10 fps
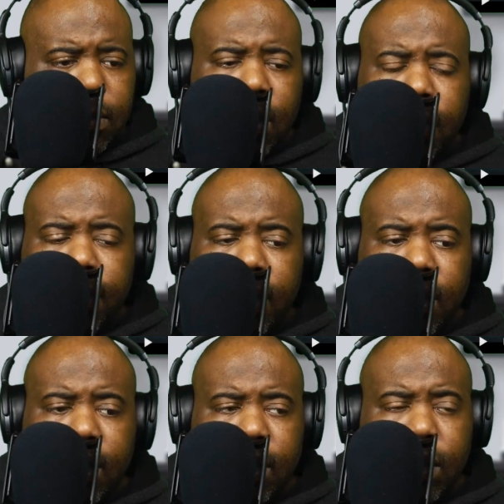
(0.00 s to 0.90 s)
The
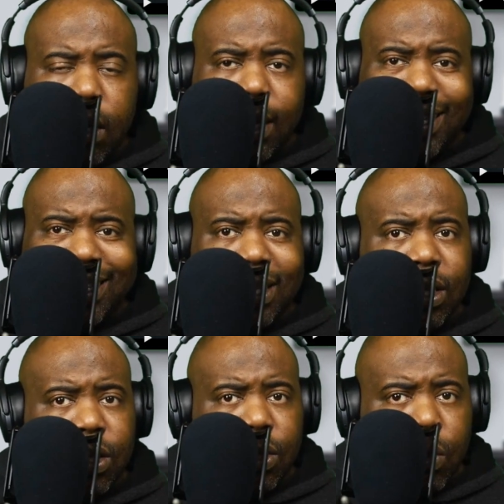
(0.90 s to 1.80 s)
hook is
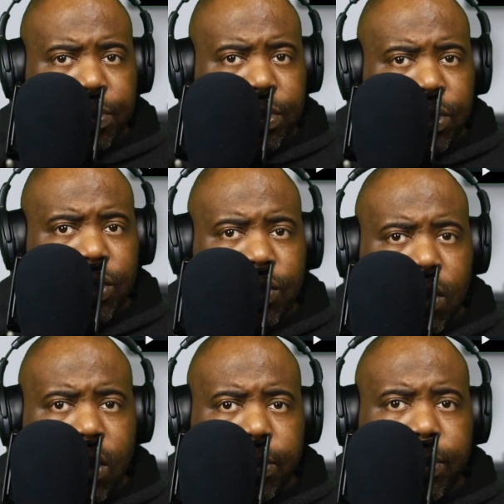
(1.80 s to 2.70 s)
super
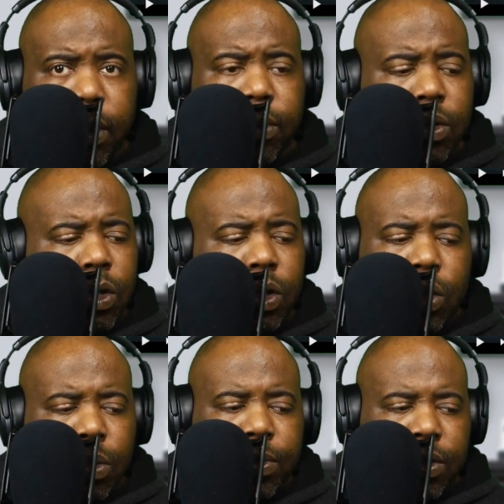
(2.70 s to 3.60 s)
strong, bro.
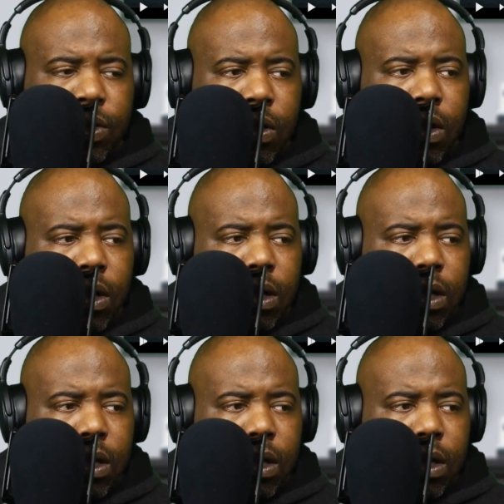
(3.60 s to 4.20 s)
Super strong.